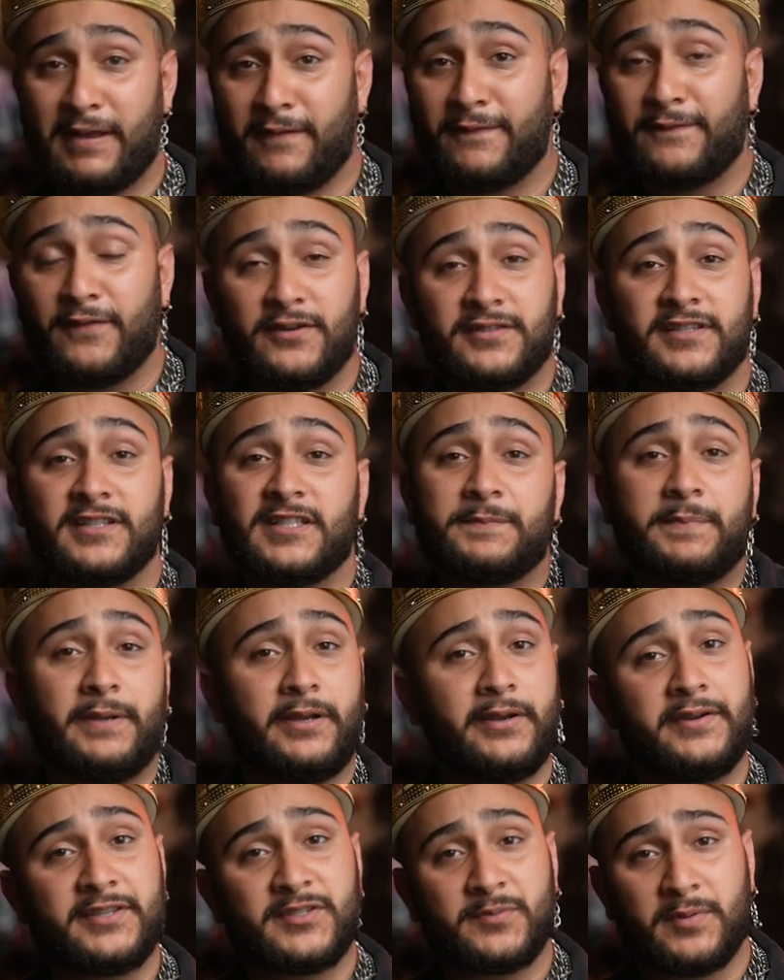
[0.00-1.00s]
first
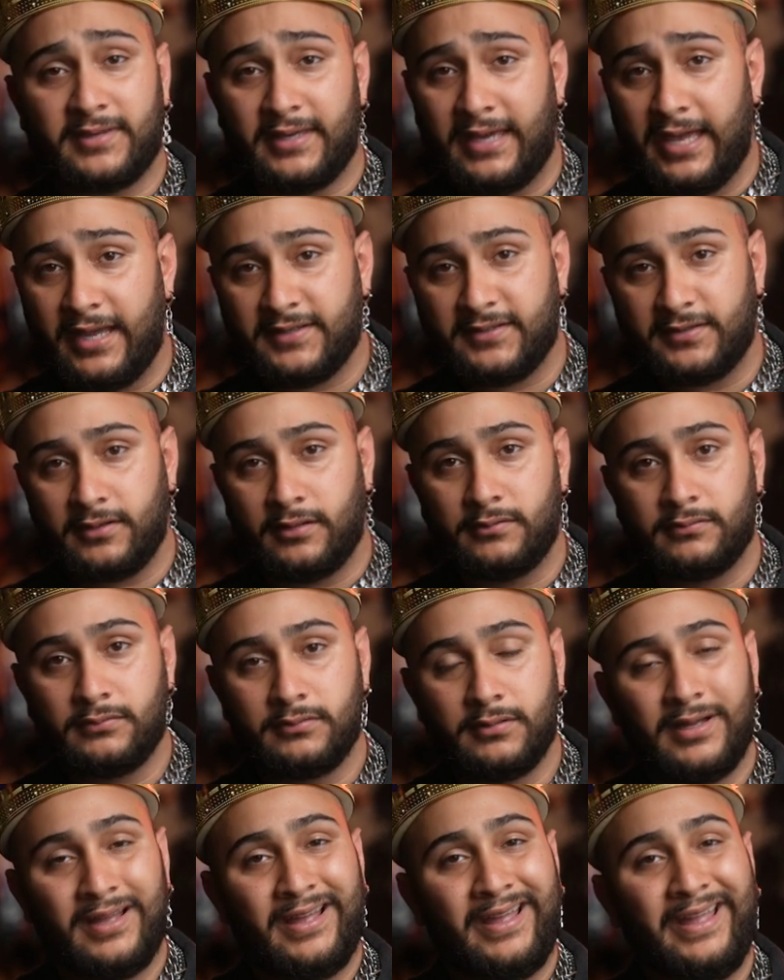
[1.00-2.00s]
experience with the EXO.
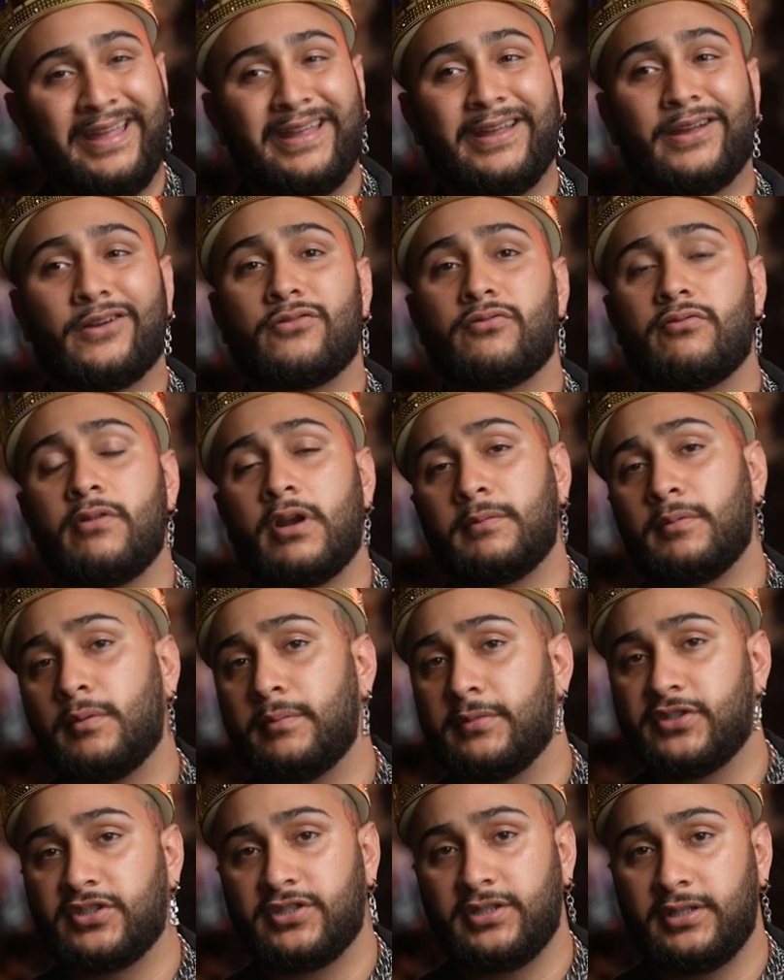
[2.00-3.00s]
Incredible
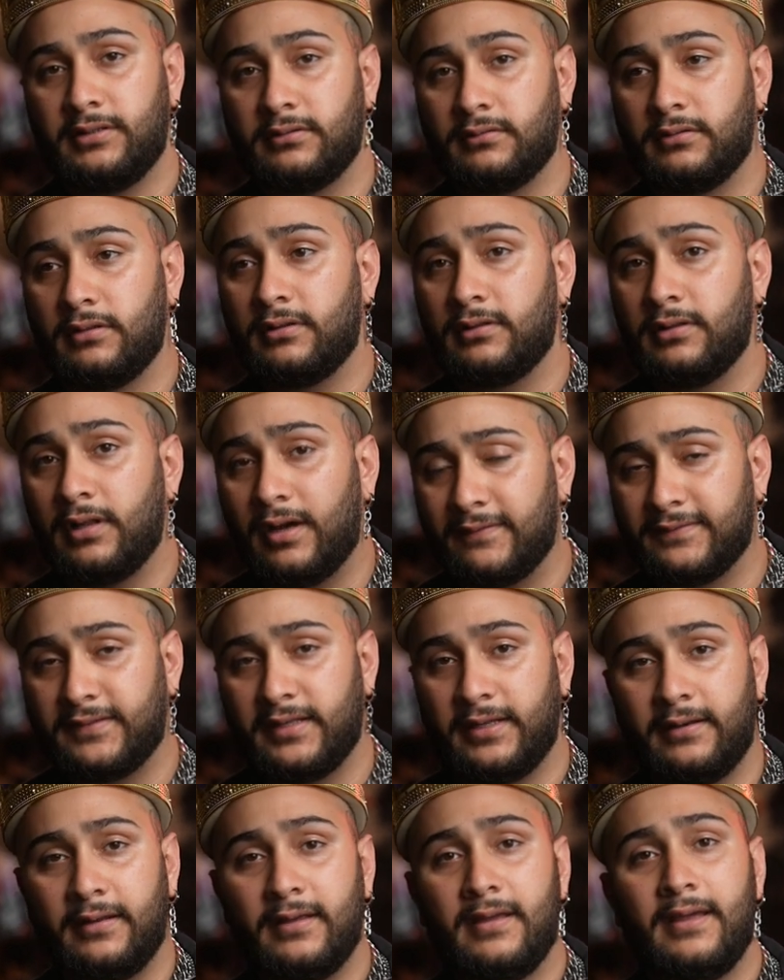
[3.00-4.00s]
machine, loved
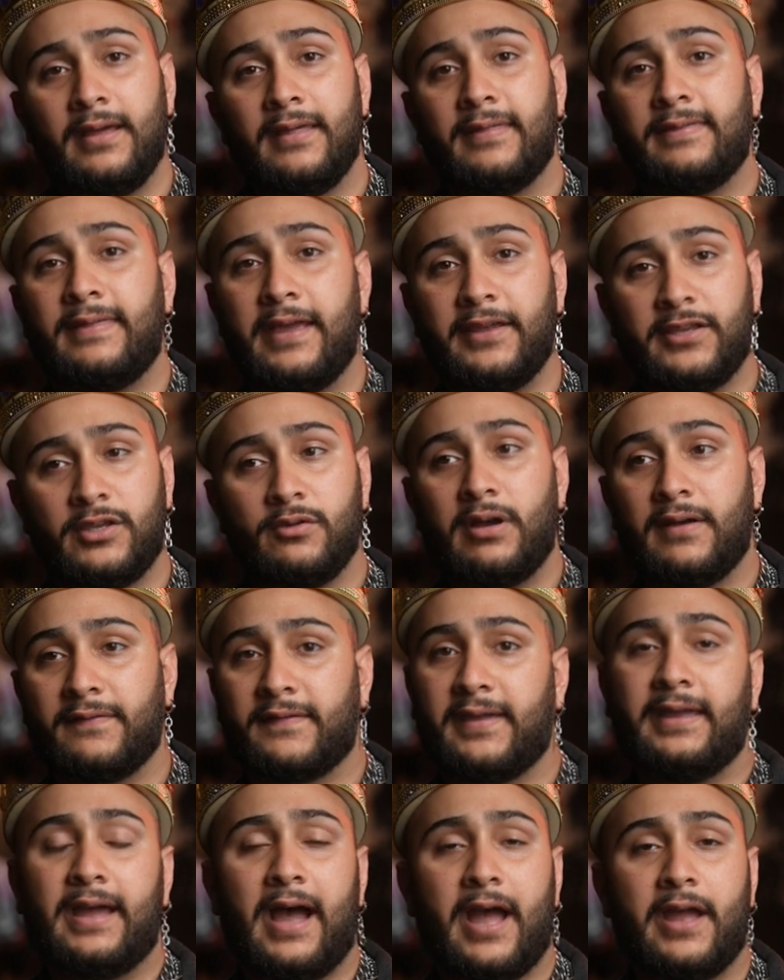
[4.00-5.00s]
it. Thank you, F
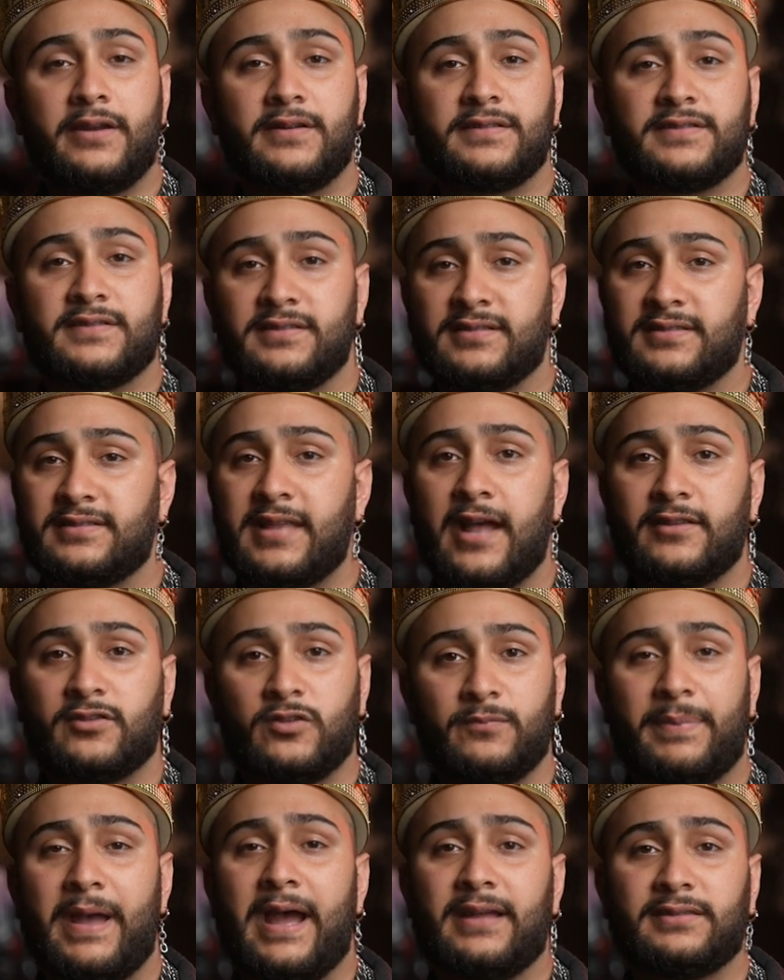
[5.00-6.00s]
K Irons. This is
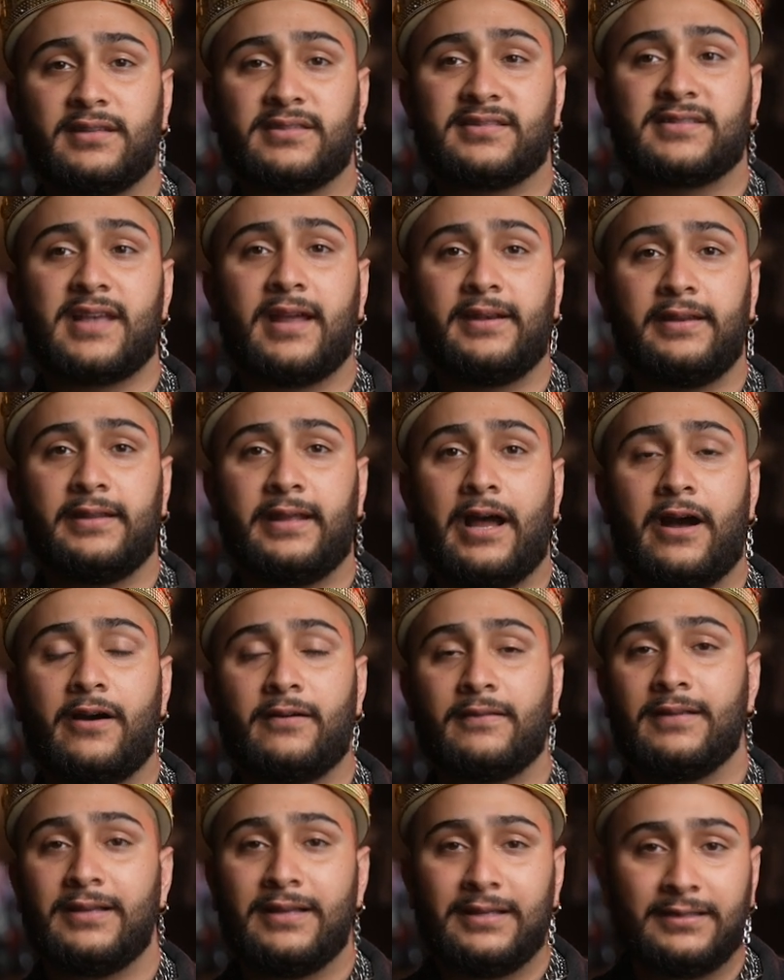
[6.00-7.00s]
Tattoo Panda signing
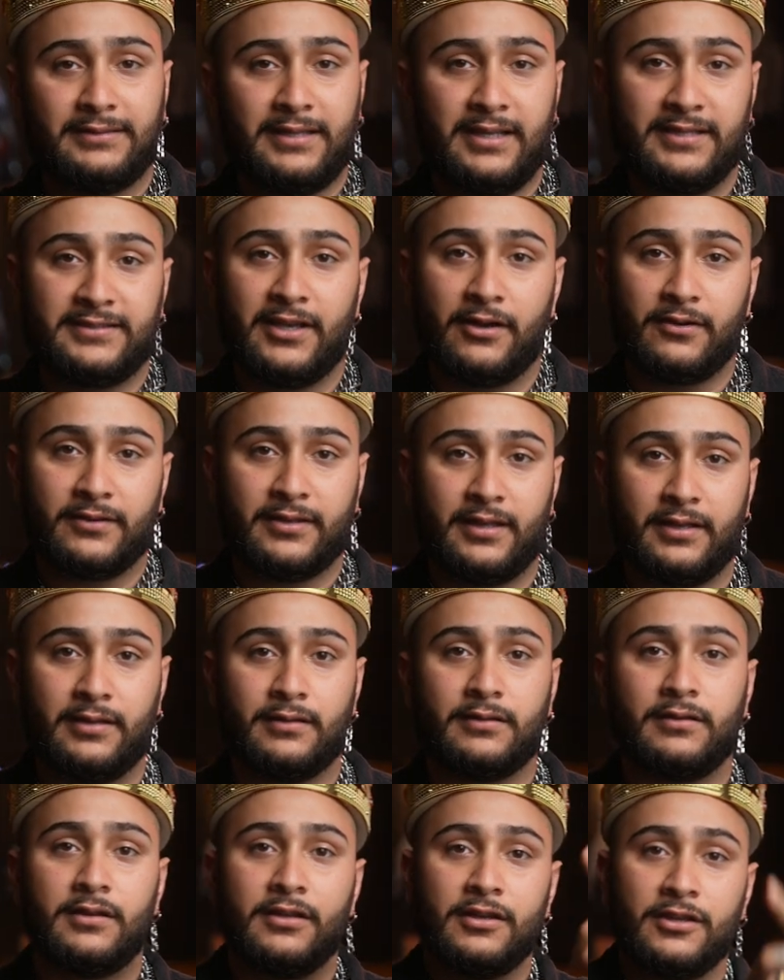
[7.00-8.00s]
out. Detail
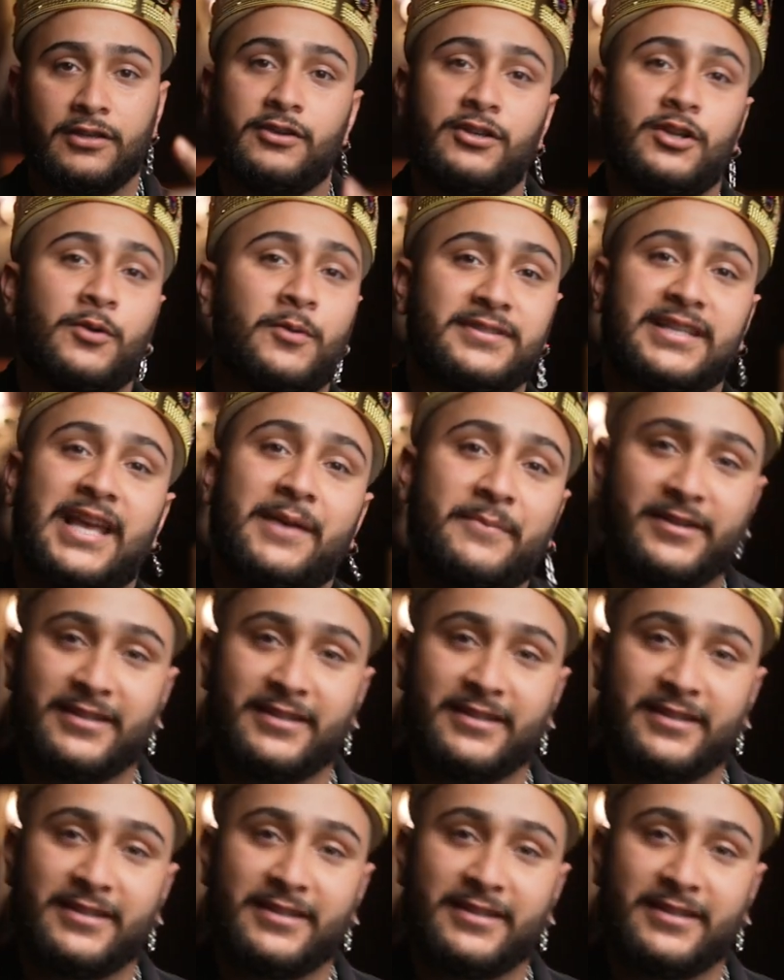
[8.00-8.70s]
King, you know what time it